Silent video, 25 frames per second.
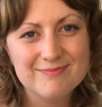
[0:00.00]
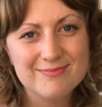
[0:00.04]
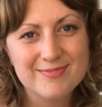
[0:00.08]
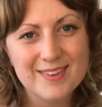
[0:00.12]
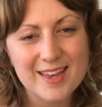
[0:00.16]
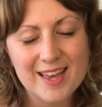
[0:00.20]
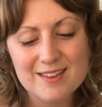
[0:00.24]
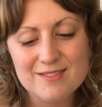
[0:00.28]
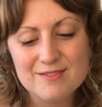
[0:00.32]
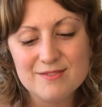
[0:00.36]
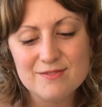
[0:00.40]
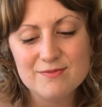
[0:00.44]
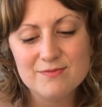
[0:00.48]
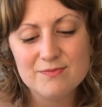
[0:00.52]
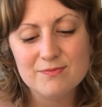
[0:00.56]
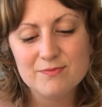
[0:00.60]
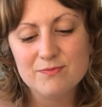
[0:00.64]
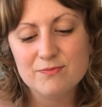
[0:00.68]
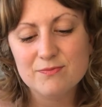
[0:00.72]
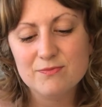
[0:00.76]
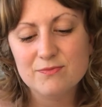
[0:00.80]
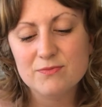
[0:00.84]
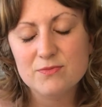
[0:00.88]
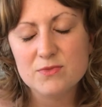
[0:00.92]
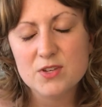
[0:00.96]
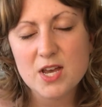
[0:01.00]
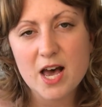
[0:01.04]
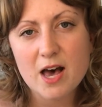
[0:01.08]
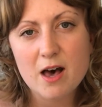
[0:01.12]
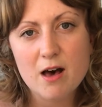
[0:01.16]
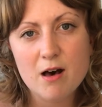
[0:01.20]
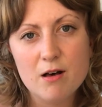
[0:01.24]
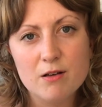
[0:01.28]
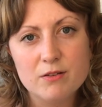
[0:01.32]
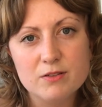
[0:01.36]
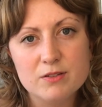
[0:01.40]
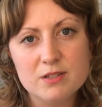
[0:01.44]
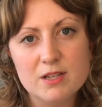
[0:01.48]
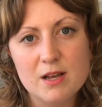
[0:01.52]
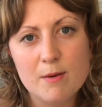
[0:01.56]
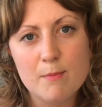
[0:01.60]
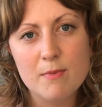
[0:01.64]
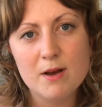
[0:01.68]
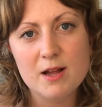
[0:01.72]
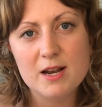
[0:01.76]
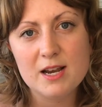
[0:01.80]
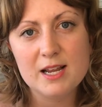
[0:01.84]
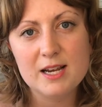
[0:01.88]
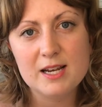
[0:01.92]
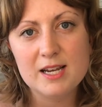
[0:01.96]
can tell
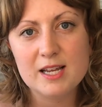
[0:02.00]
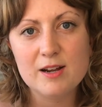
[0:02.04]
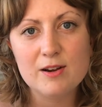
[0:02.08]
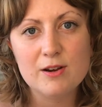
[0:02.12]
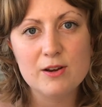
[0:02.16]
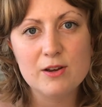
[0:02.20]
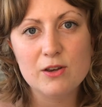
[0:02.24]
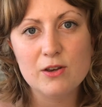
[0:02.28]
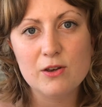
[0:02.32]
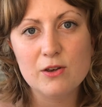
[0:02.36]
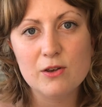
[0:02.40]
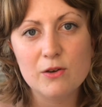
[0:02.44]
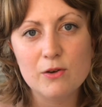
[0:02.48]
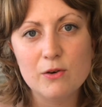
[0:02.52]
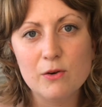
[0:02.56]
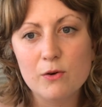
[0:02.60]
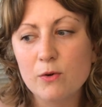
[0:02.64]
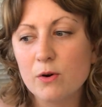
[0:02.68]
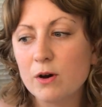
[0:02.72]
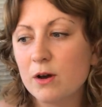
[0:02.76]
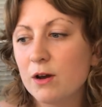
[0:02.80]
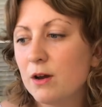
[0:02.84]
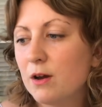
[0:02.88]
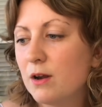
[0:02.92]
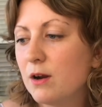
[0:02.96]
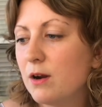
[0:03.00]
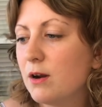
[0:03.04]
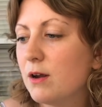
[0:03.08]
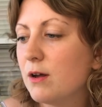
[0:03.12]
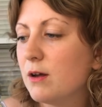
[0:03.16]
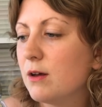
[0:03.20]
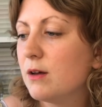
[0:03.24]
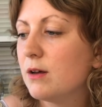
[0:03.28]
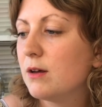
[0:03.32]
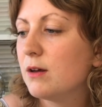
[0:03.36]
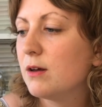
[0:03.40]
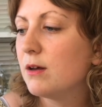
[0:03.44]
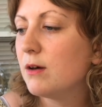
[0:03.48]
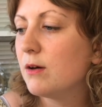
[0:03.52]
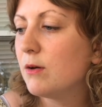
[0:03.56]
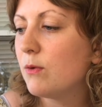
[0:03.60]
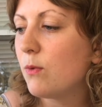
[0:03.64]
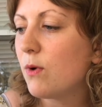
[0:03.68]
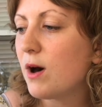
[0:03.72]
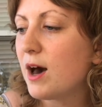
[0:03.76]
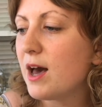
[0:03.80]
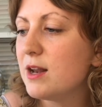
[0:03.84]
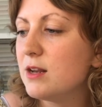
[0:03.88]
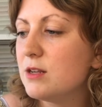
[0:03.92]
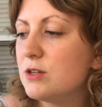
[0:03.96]
somebody near you,
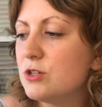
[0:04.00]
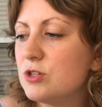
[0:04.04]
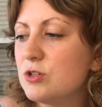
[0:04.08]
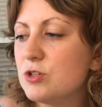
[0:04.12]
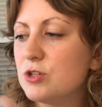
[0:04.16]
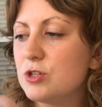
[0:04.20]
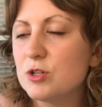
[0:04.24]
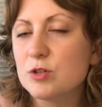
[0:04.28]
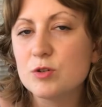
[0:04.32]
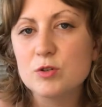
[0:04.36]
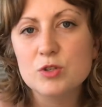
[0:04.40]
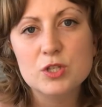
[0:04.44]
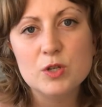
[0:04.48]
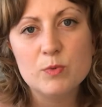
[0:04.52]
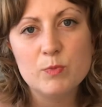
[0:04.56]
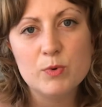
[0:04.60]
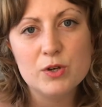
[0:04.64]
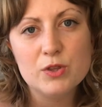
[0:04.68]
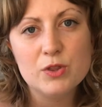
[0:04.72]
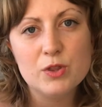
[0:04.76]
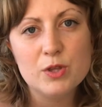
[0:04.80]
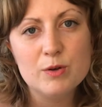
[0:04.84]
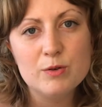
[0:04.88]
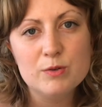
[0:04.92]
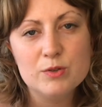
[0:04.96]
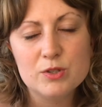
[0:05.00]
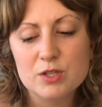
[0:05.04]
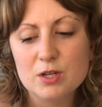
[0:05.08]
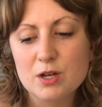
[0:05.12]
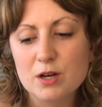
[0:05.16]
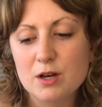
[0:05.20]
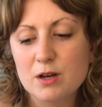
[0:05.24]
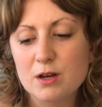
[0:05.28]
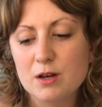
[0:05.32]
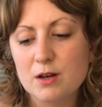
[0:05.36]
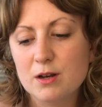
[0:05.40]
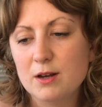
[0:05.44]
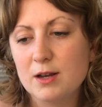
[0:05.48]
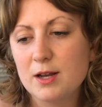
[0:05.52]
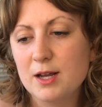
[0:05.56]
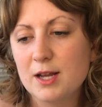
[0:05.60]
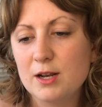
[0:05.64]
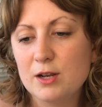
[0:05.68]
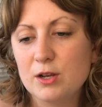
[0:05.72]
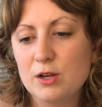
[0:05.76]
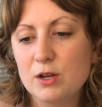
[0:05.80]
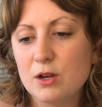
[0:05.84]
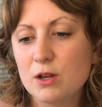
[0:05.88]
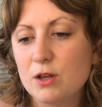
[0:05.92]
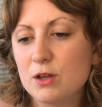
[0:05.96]
why did you choose to put those
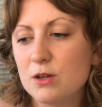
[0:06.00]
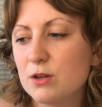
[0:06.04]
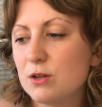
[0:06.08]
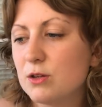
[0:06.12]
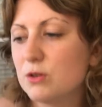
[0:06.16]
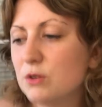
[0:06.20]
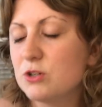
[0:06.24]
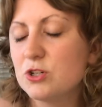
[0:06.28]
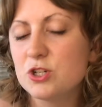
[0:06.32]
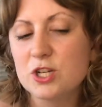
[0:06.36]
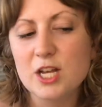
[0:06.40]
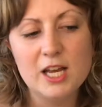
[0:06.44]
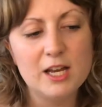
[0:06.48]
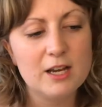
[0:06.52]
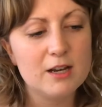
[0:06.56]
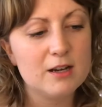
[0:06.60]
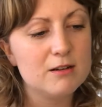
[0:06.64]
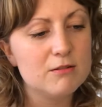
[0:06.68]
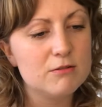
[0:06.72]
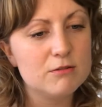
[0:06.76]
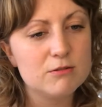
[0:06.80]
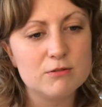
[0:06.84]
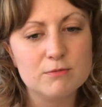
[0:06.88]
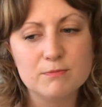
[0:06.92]
in shakers?